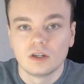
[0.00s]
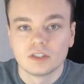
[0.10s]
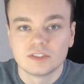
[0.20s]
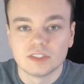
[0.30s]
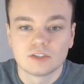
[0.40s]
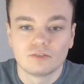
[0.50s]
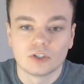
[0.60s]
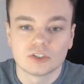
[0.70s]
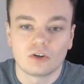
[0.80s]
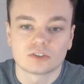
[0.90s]
Since the
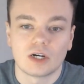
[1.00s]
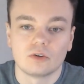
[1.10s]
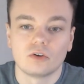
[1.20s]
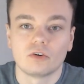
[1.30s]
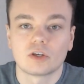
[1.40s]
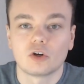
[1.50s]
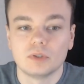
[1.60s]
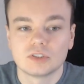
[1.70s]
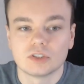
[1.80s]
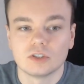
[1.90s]
first lockdown had already come
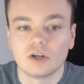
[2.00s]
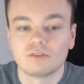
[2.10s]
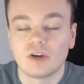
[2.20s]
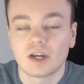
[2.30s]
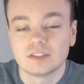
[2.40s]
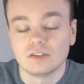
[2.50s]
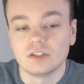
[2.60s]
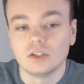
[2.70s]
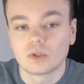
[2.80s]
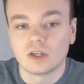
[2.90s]
into effect in
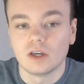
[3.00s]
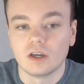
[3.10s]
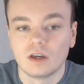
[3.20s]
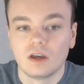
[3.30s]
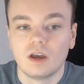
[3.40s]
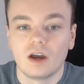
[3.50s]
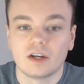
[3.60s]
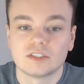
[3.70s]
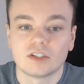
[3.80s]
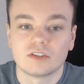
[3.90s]
the UK and I
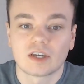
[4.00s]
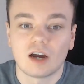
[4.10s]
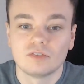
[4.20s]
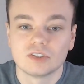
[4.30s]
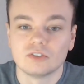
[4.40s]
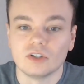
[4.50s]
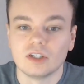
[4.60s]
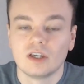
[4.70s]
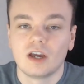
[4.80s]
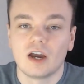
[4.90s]
still had the catheter in,
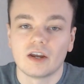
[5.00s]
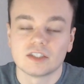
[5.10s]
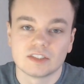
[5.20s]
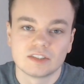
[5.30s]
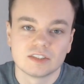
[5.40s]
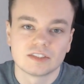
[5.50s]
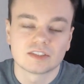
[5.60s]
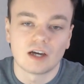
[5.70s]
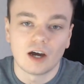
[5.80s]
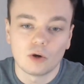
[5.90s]
I decided to
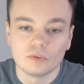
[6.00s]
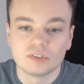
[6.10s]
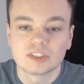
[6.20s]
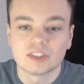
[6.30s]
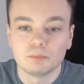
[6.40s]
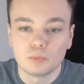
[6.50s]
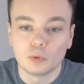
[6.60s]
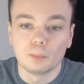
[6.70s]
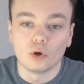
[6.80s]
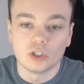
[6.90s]
start with simple
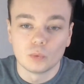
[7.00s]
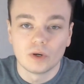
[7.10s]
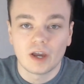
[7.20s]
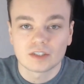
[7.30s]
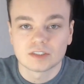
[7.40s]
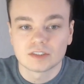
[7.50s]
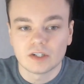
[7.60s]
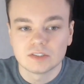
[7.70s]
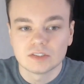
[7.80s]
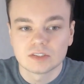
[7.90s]
bodyweight
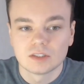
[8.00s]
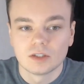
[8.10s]
exercises.